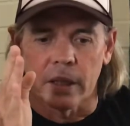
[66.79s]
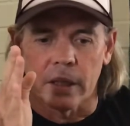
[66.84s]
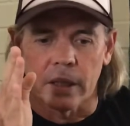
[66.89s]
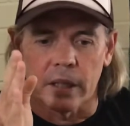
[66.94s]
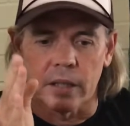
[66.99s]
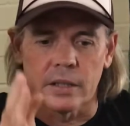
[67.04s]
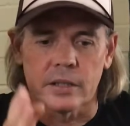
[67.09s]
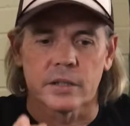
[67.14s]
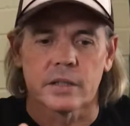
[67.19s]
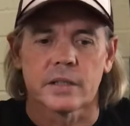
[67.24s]

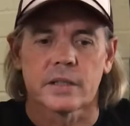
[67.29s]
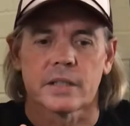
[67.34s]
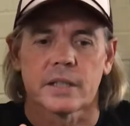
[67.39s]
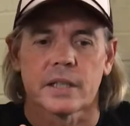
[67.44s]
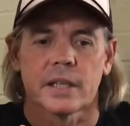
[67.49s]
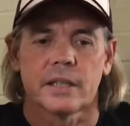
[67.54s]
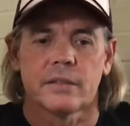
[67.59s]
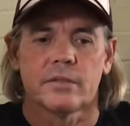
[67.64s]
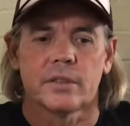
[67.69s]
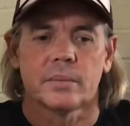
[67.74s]
into the
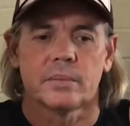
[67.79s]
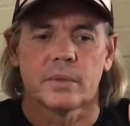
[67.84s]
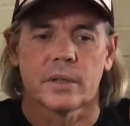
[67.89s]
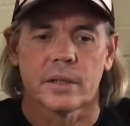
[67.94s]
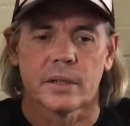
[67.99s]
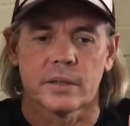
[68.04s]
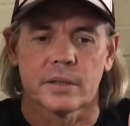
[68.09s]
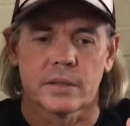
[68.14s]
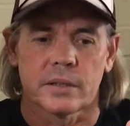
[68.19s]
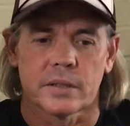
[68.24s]
state of
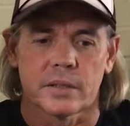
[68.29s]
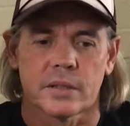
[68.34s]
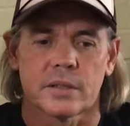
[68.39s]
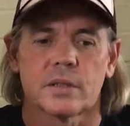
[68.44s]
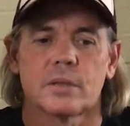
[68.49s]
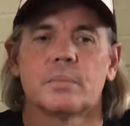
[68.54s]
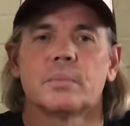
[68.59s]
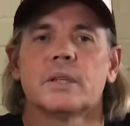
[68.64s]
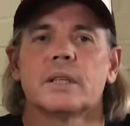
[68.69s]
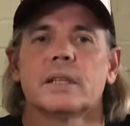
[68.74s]
hypnosis
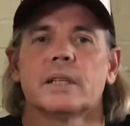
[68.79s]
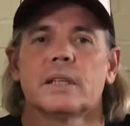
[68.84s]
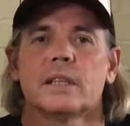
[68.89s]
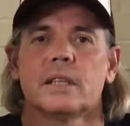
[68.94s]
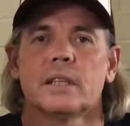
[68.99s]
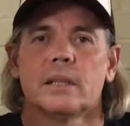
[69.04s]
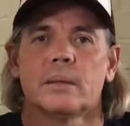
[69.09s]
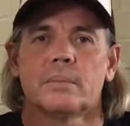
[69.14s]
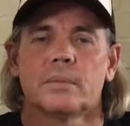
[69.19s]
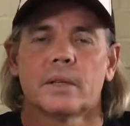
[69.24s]
to being in
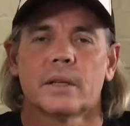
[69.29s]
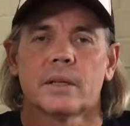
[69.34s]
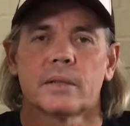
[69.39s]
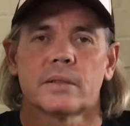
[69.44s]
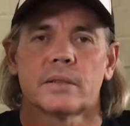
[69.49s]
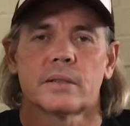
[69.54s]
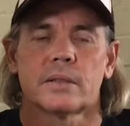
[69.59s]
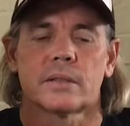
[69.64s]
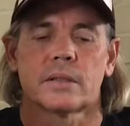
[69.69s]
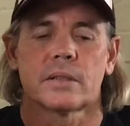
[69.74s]

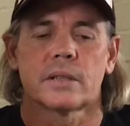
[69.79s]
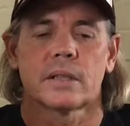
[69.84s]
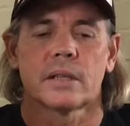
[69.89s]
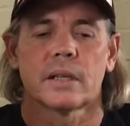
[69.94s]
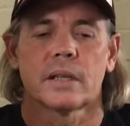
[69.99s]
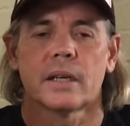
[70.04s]
hypnosis,